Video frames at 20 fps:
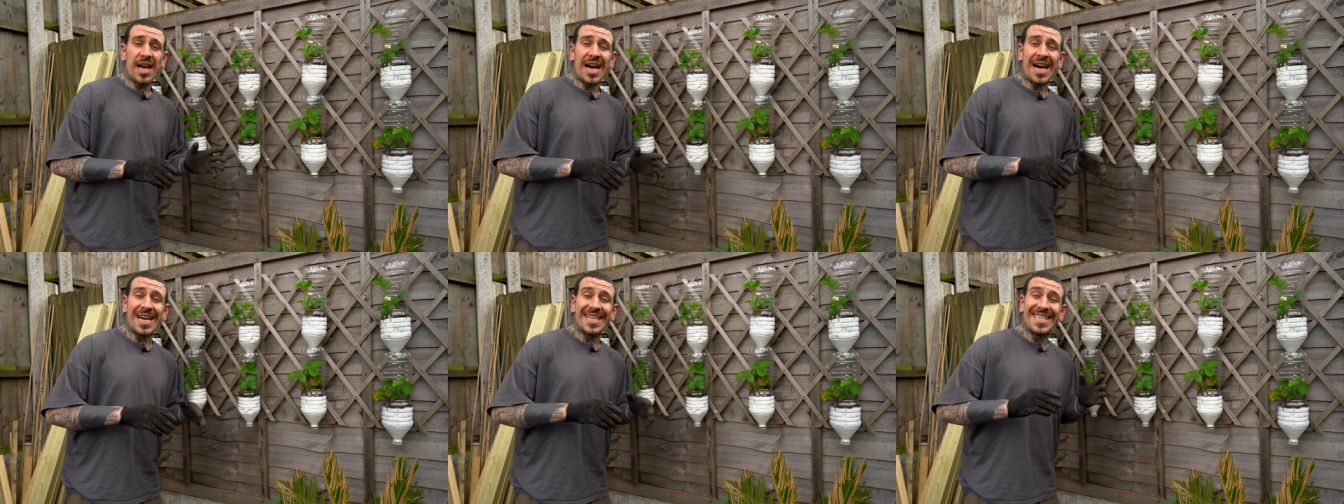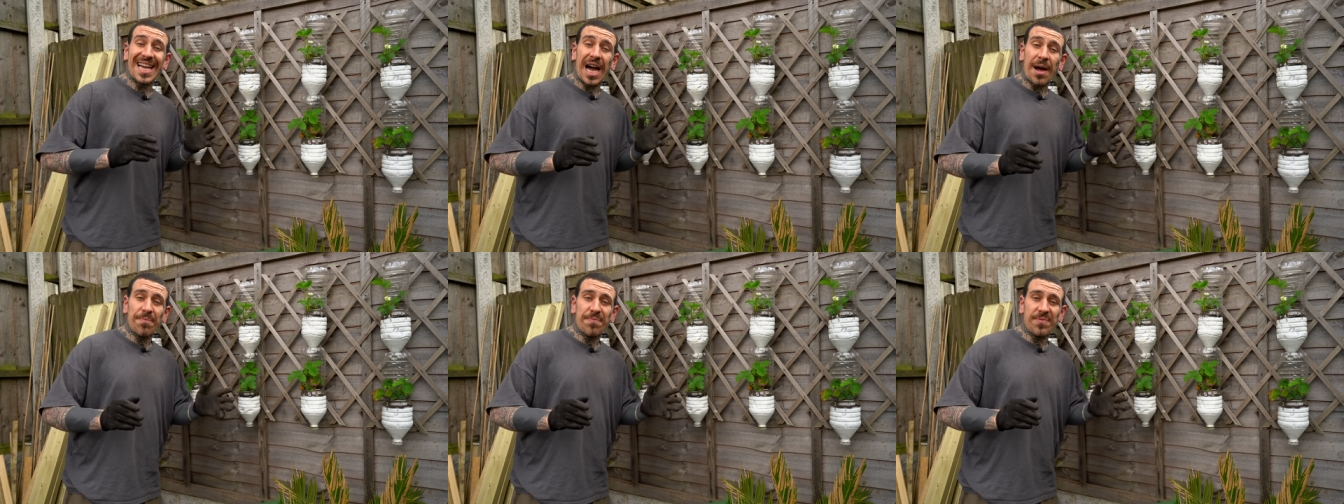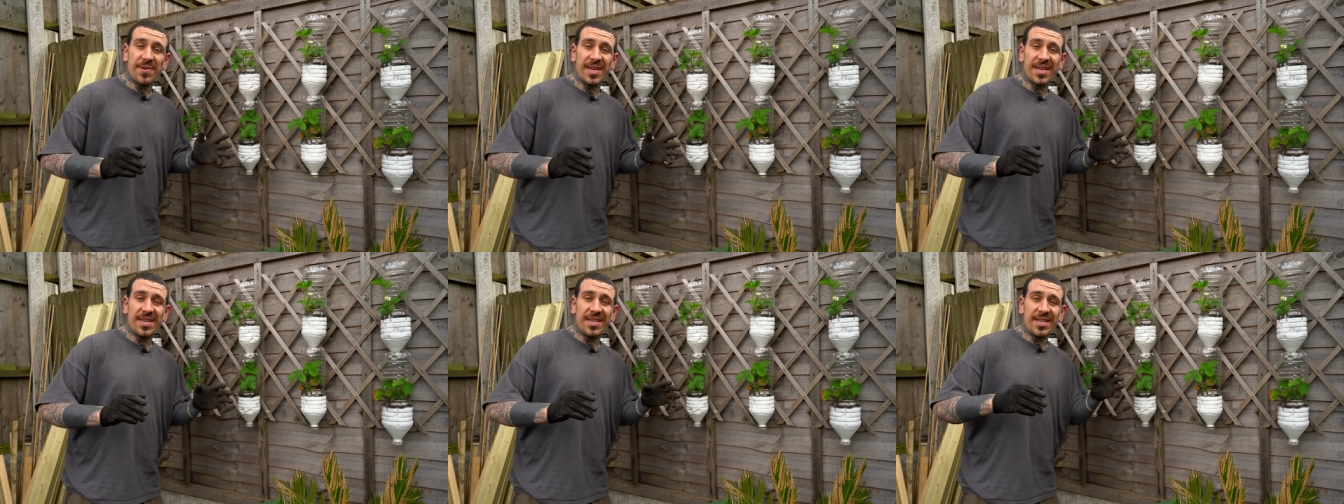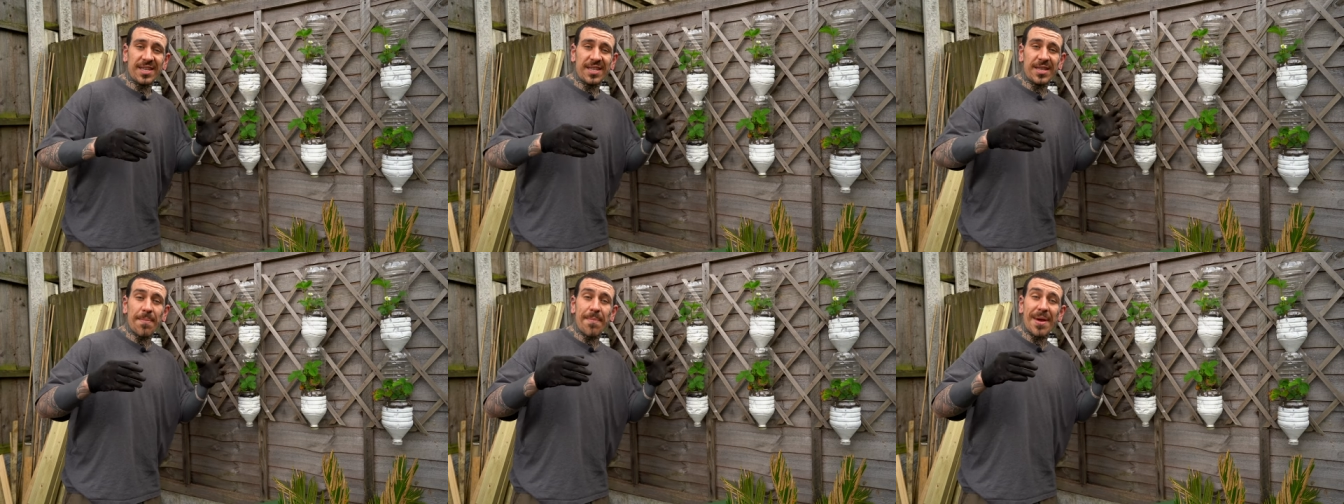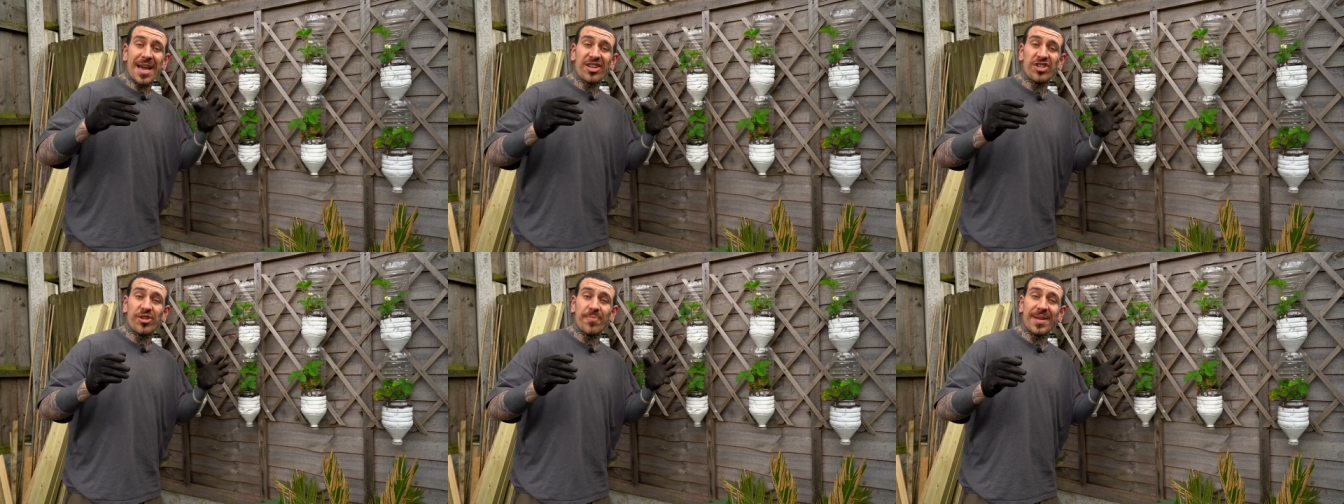adapting the
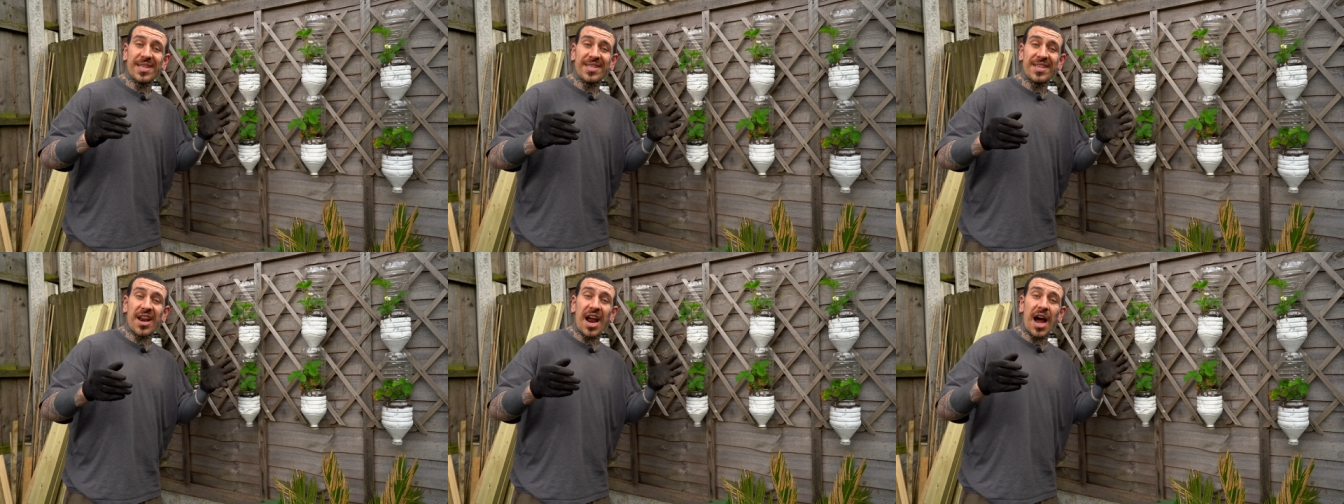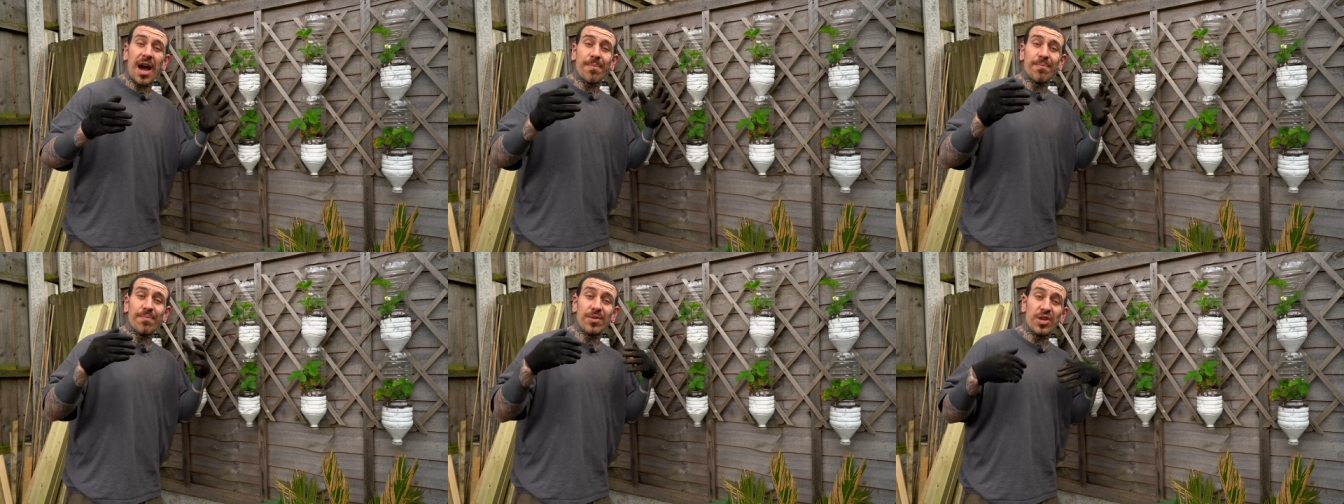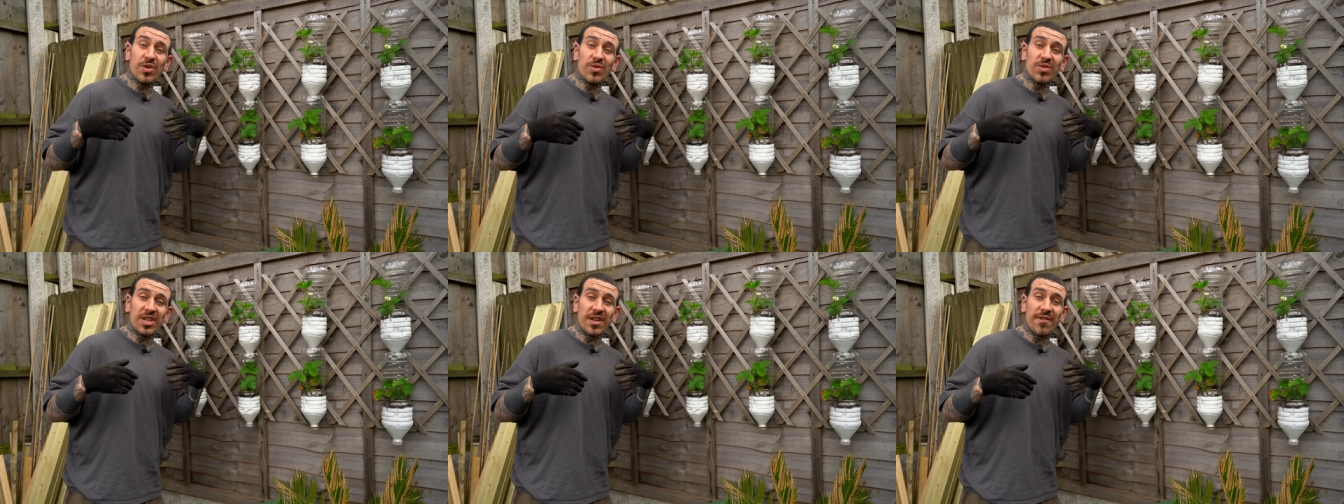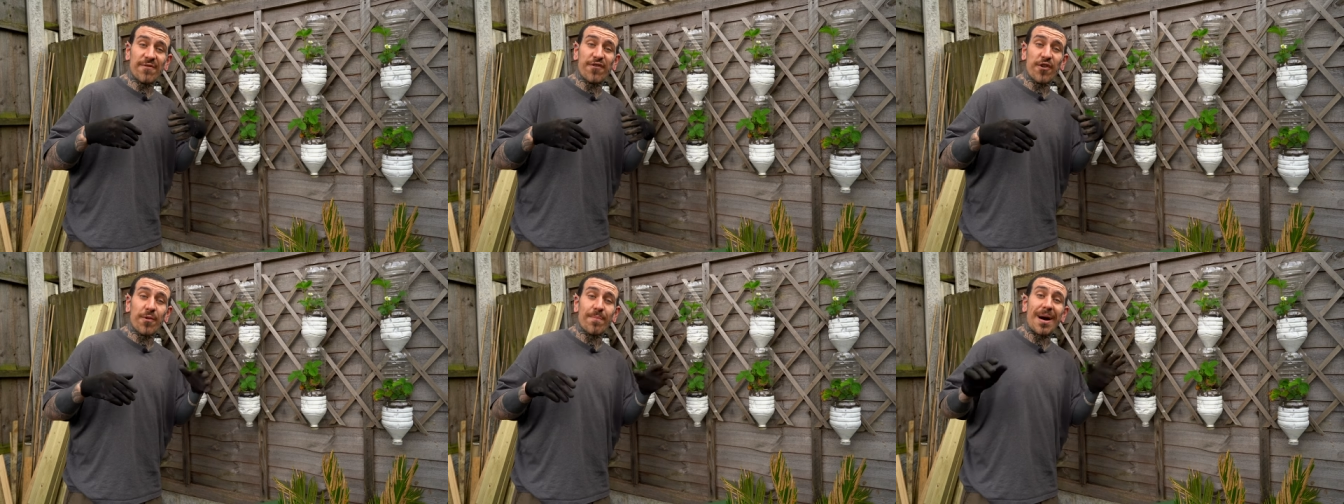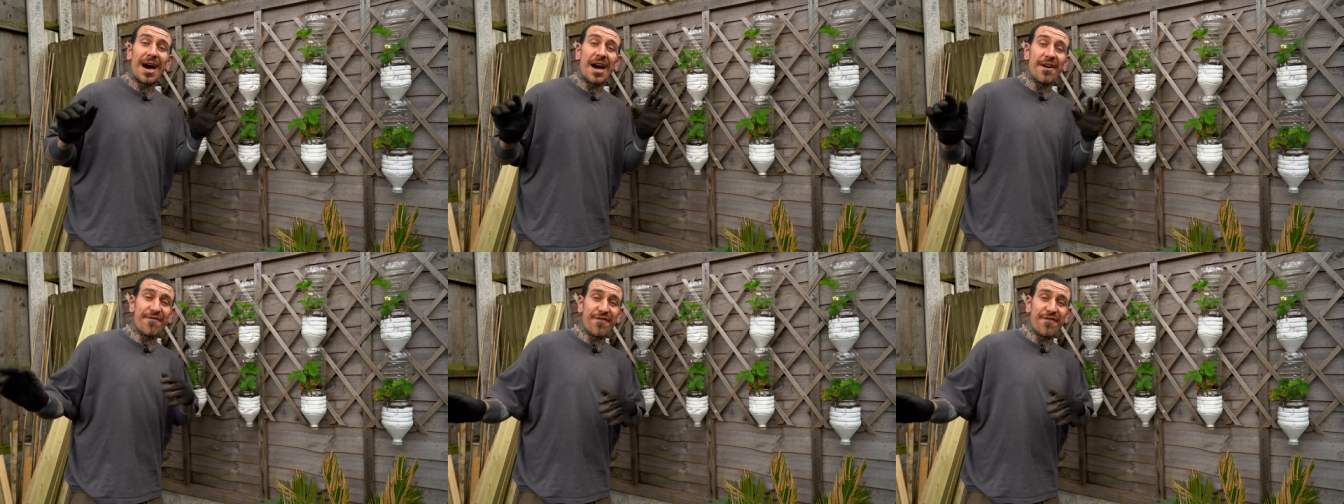measurement that I'm using for my